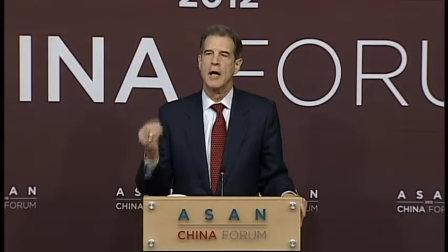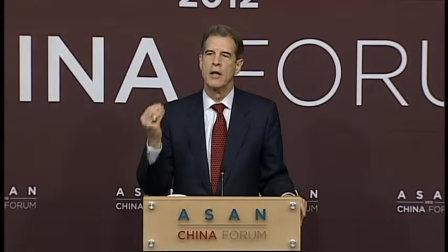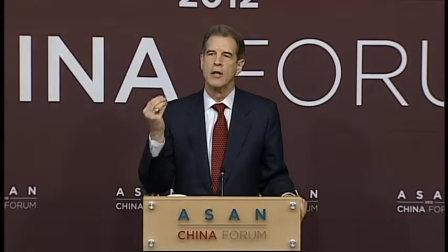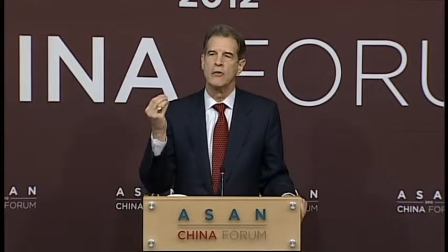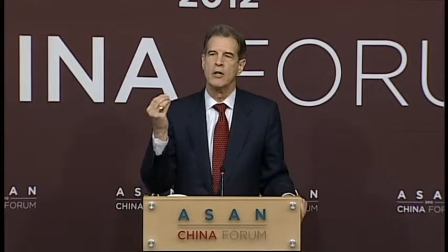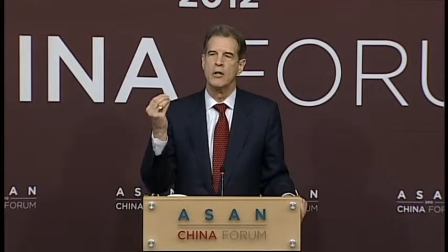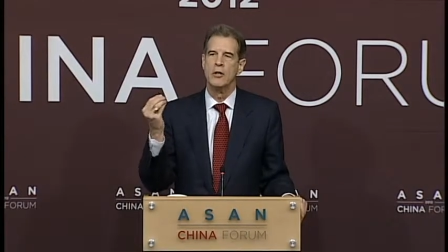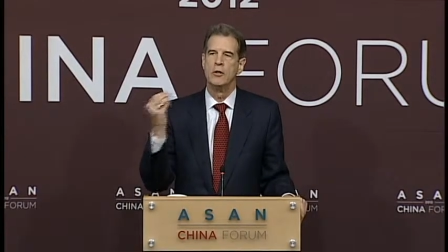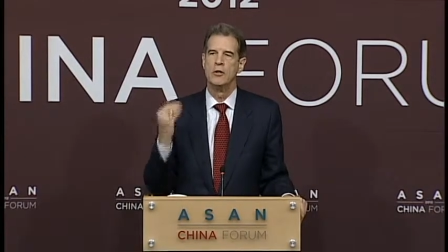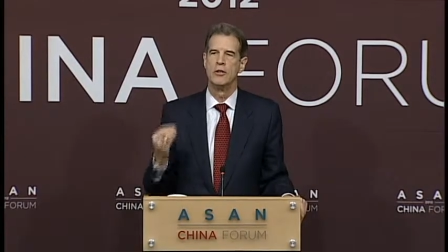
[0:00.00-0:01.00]
there's a
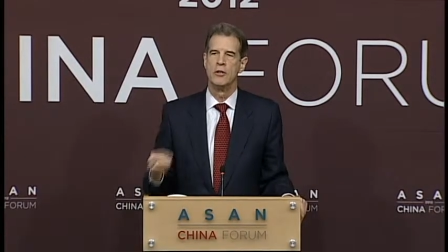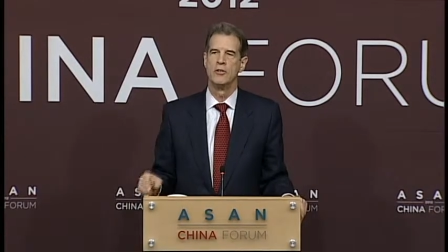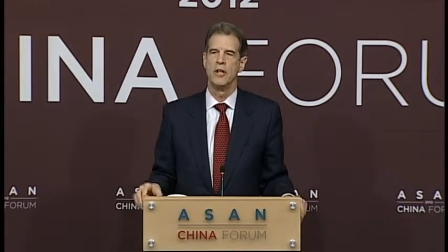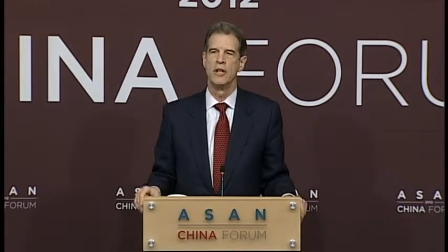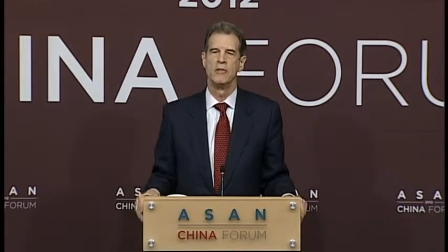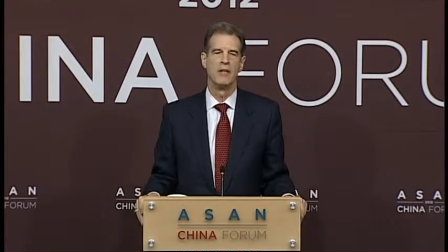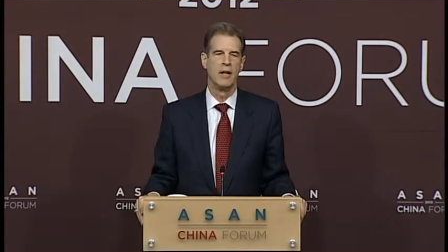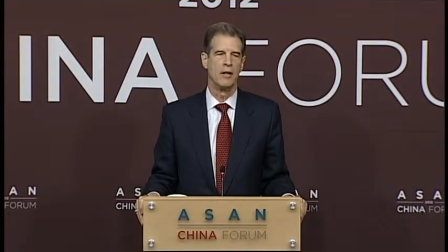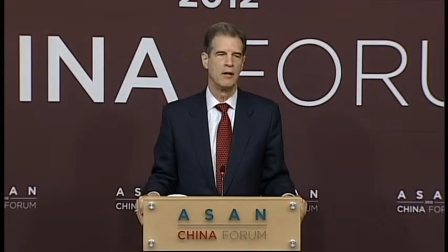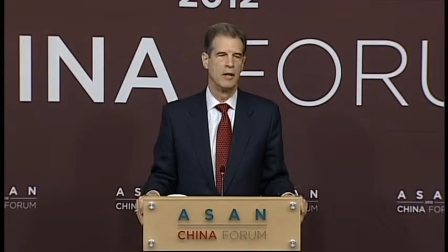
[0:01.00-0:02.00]
huge incentive
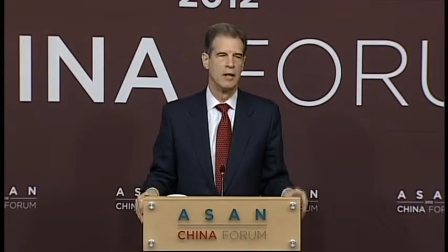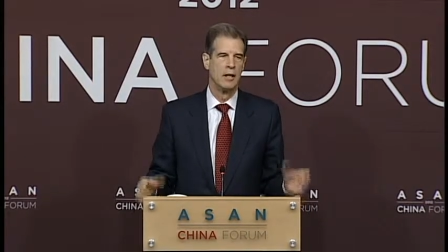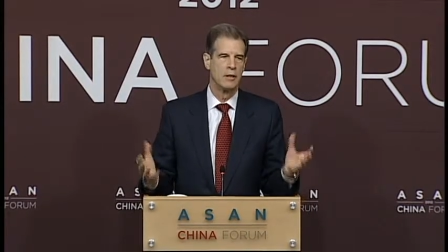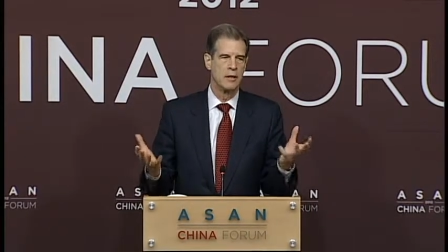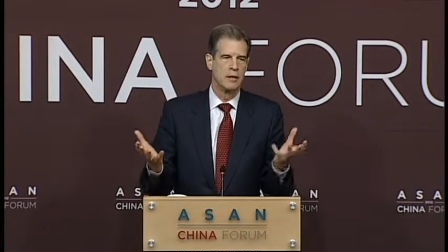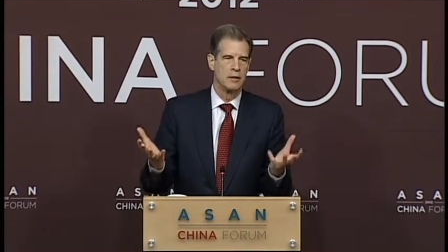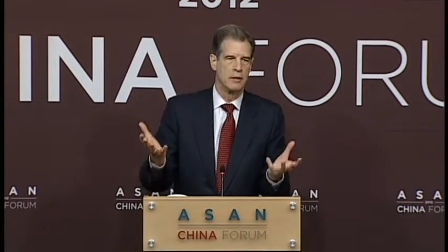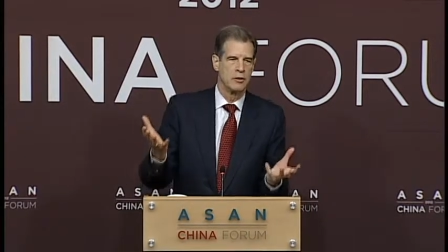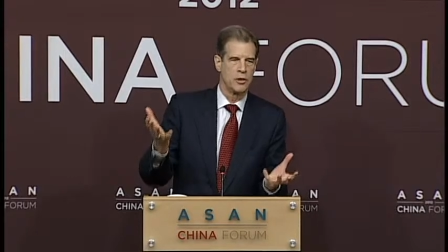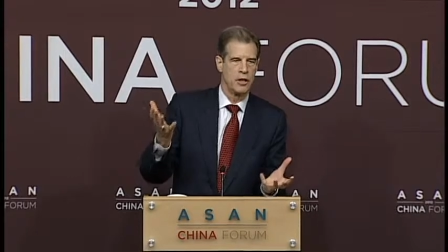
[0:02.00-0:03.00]
now to
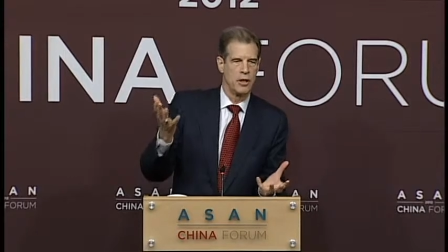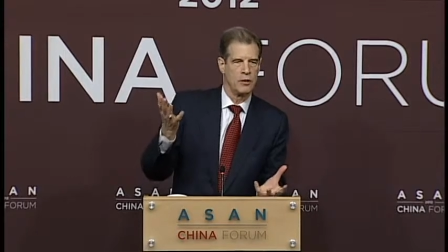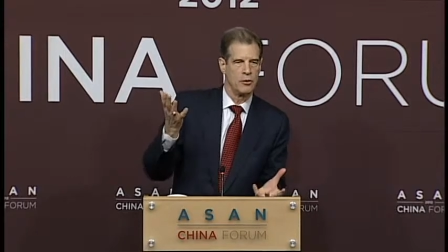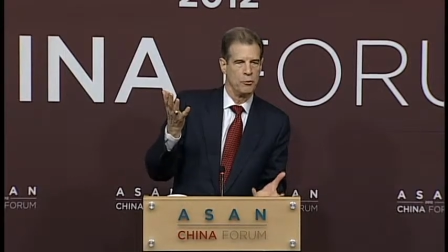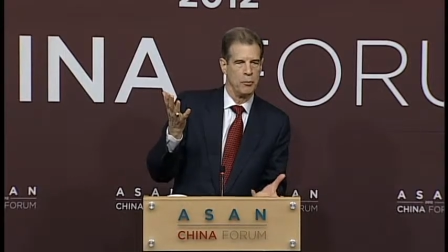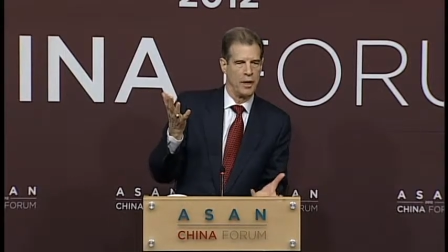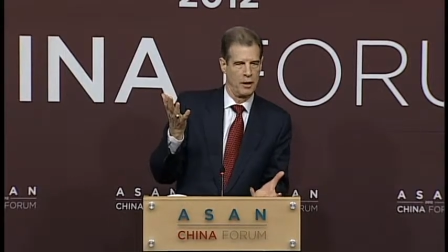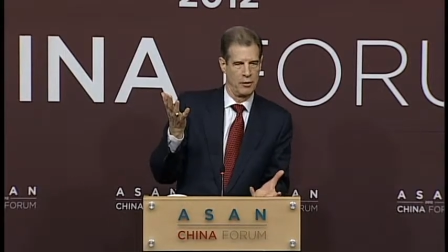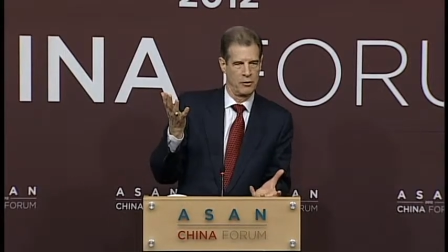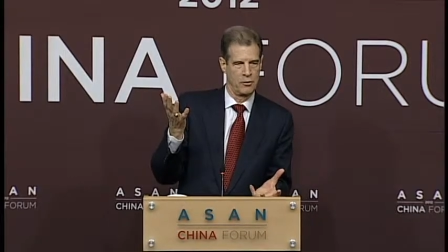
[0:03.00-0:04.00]
change the
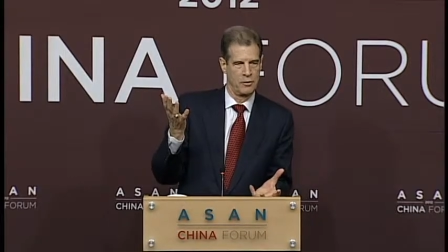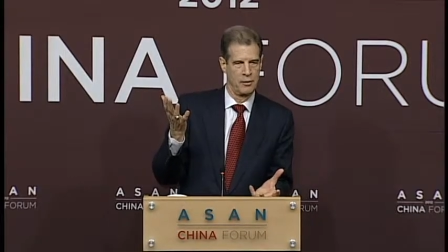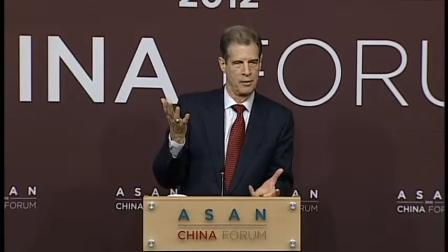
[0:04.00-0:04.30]
balance,